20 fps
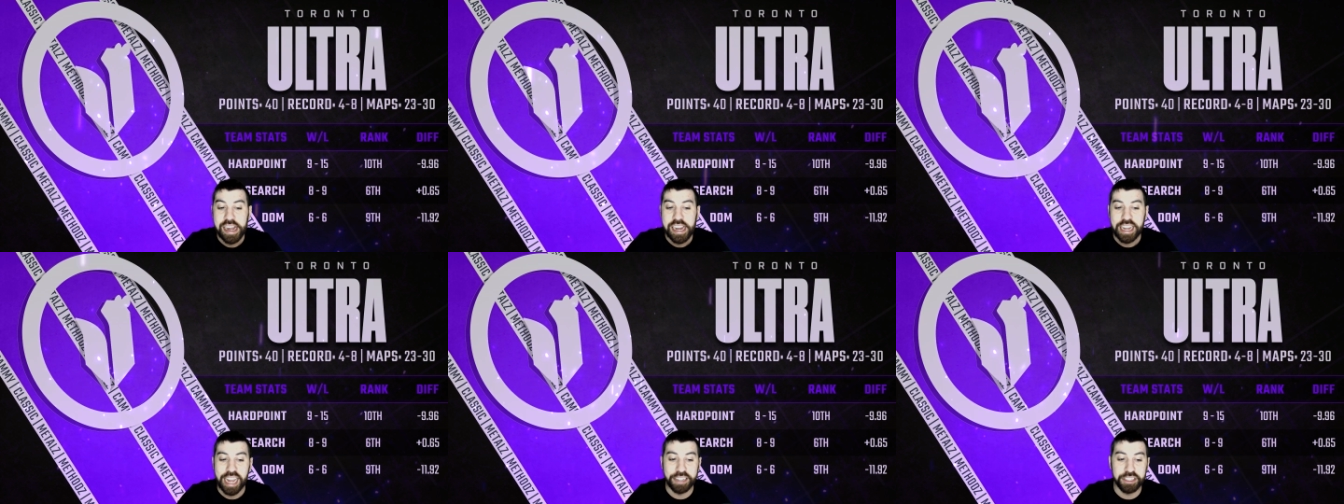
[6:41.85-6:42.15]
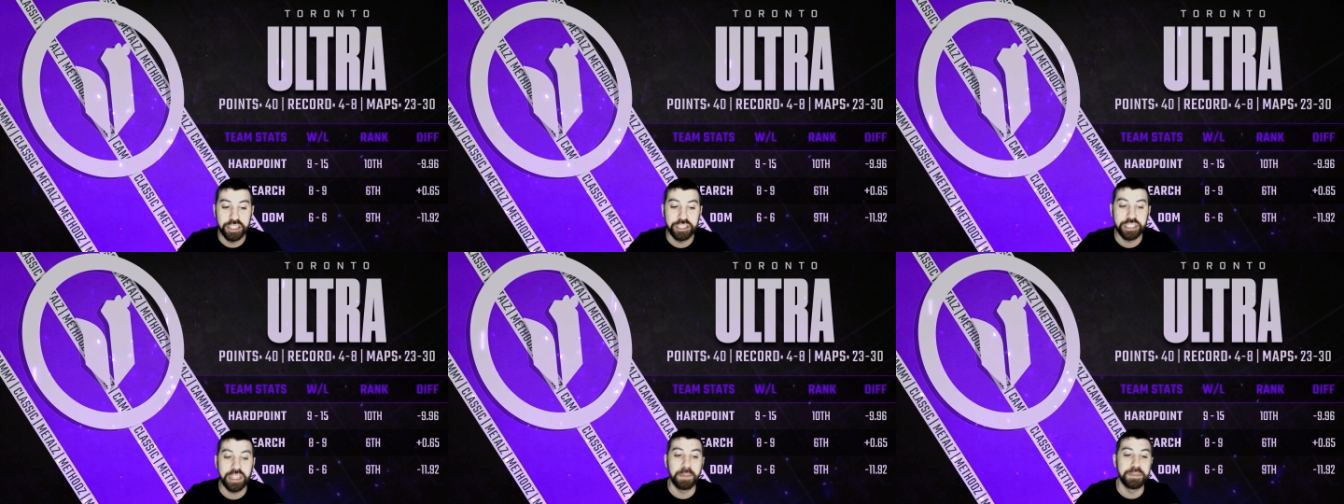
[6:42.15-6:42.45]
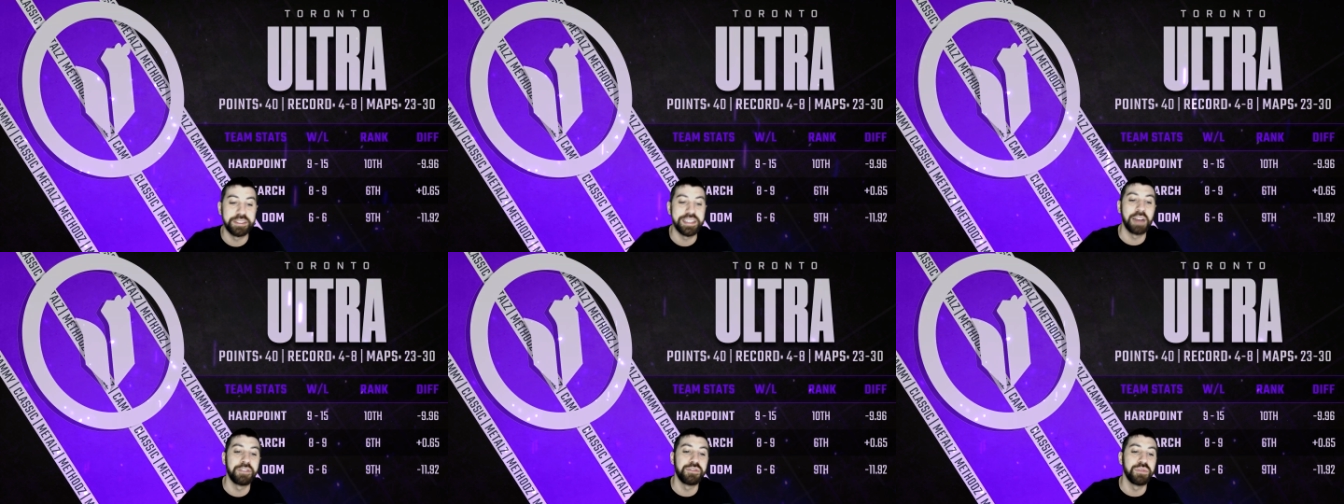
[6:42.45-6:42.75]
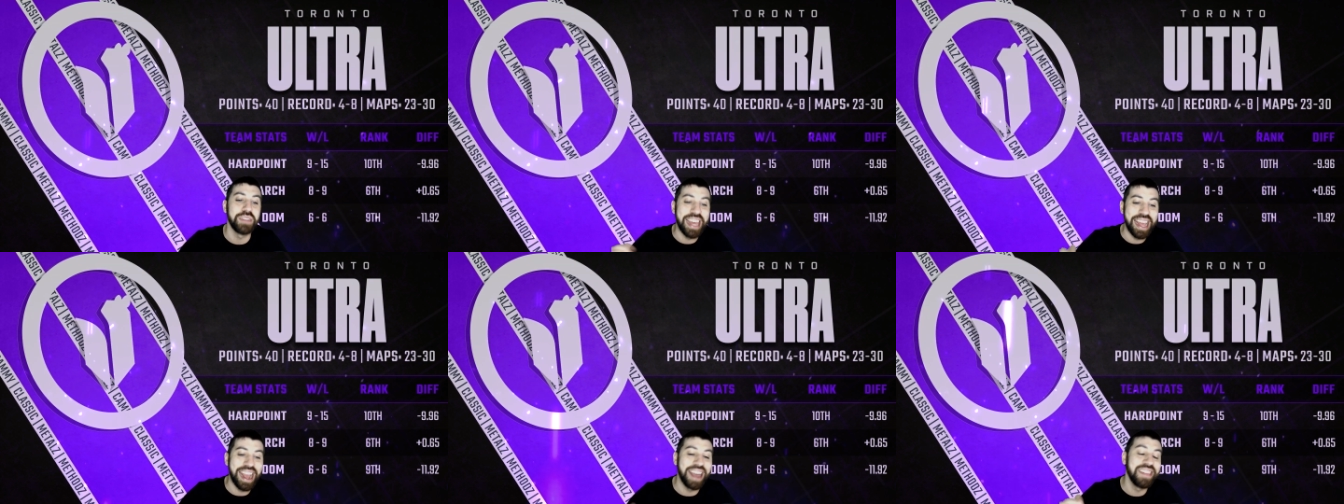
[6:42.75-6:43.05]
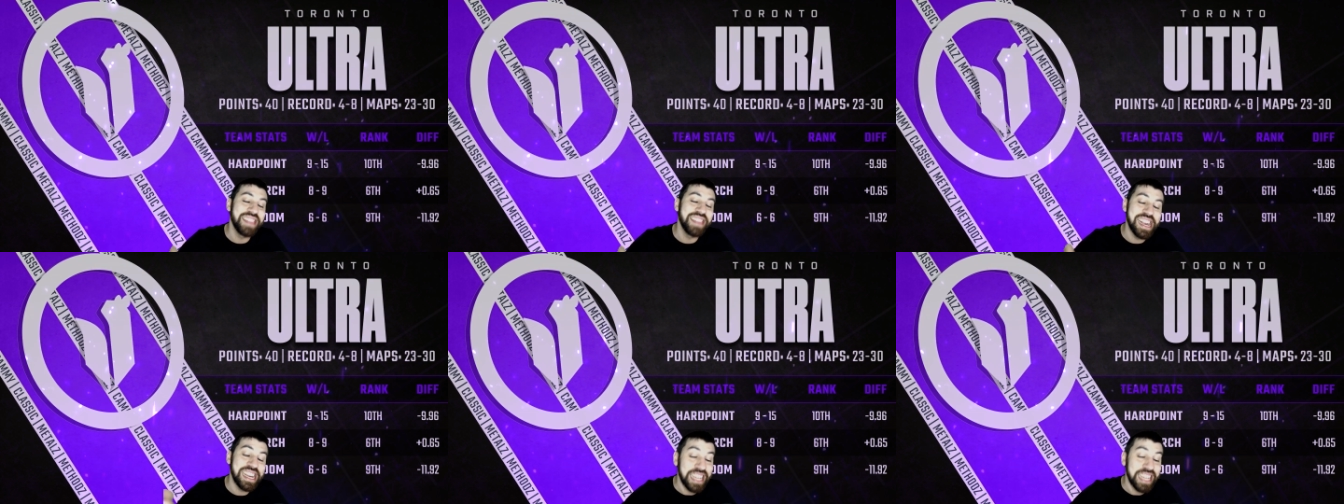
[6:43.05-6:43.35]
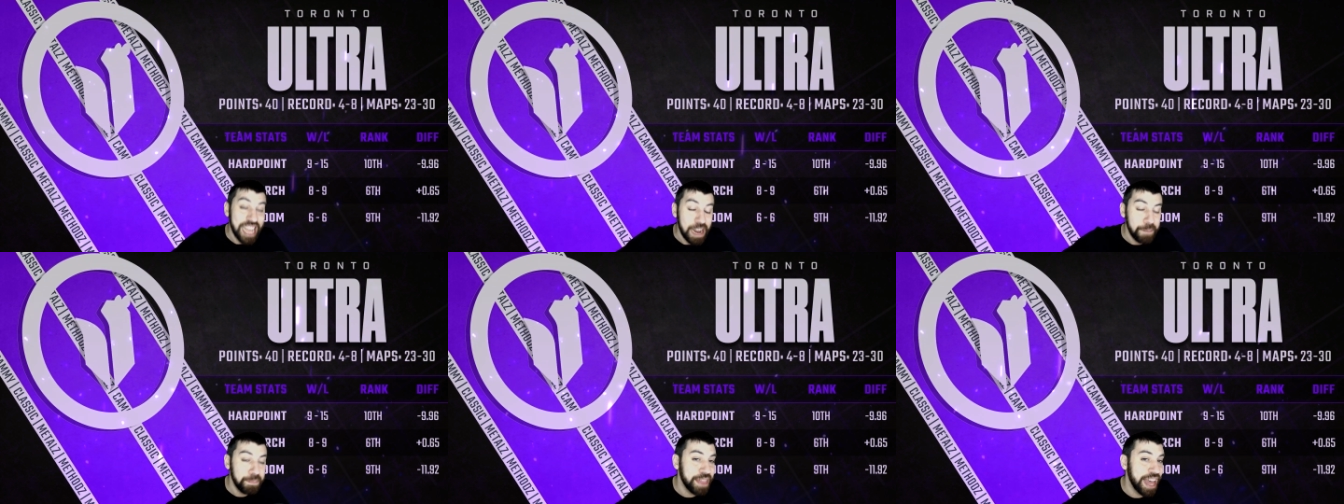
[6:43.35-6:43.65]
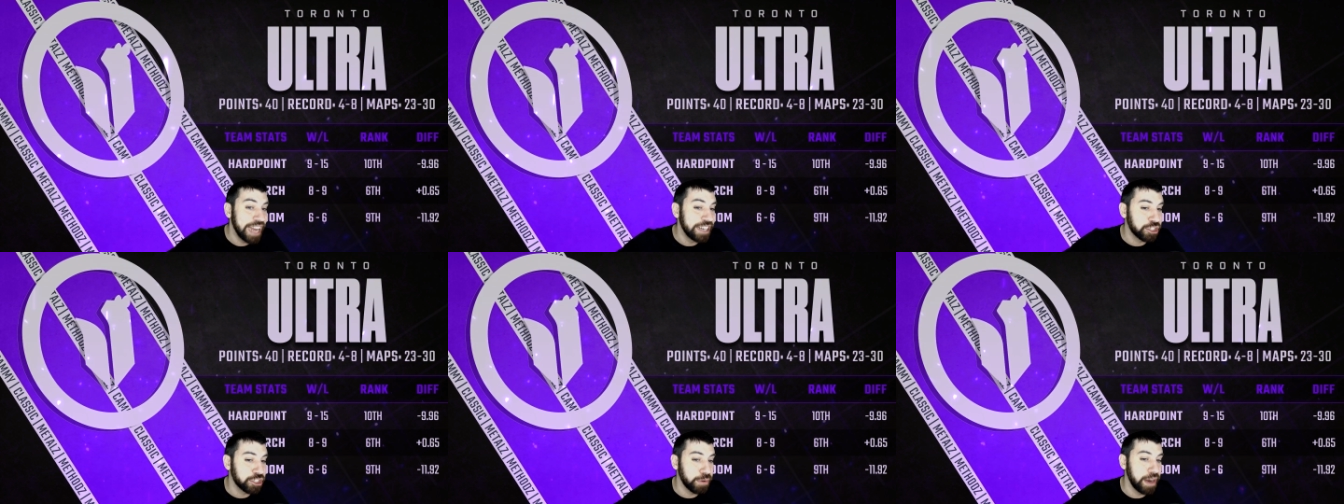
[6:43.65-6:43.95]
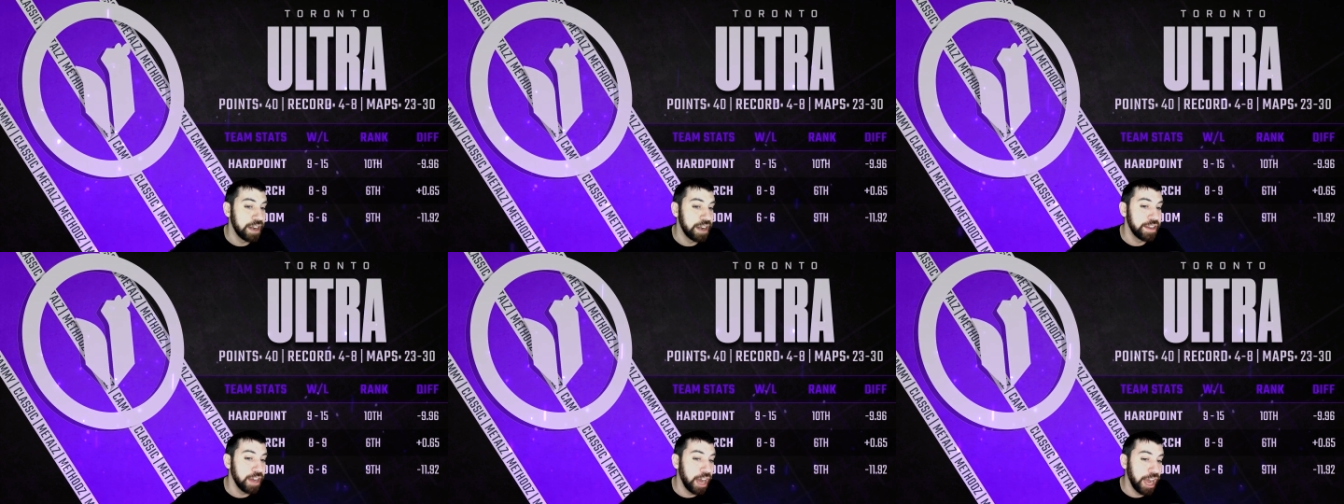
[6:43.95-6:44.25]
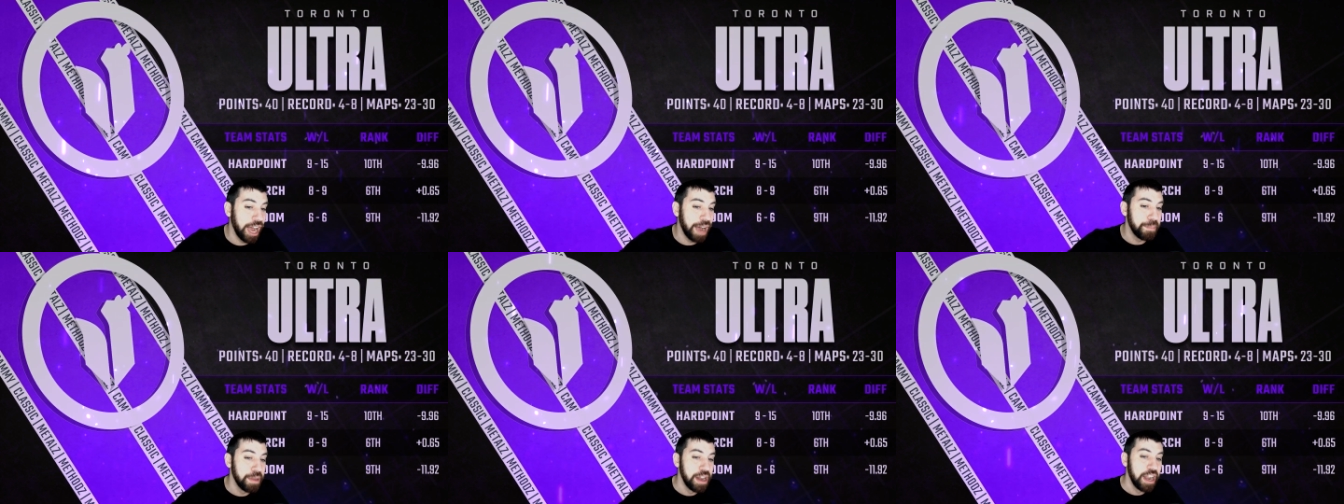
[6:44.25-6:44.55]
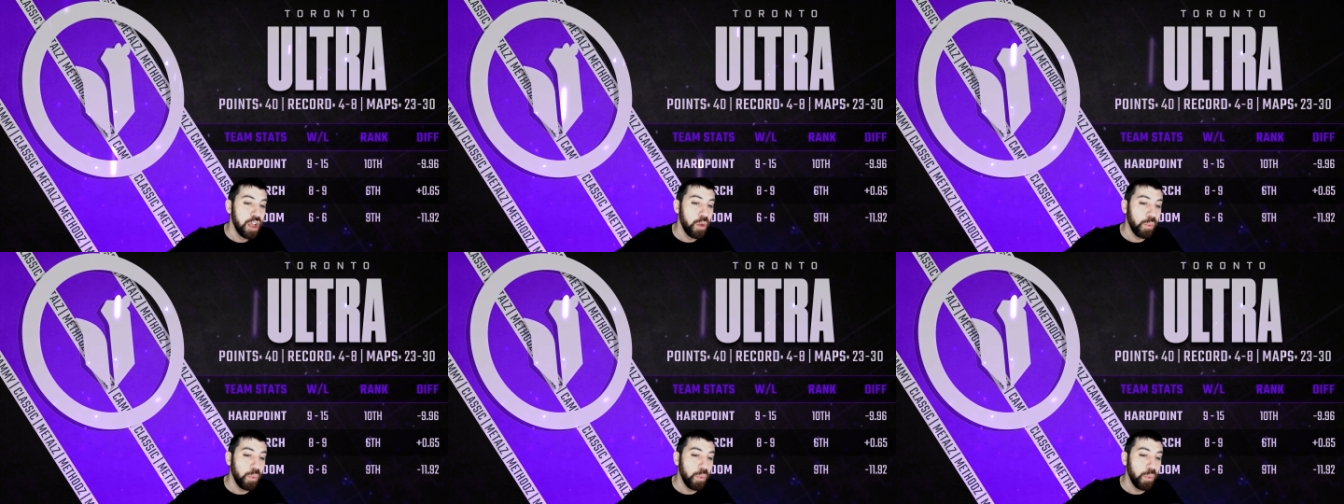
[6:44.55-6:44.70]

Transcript: It just comes down to can they keep that trend up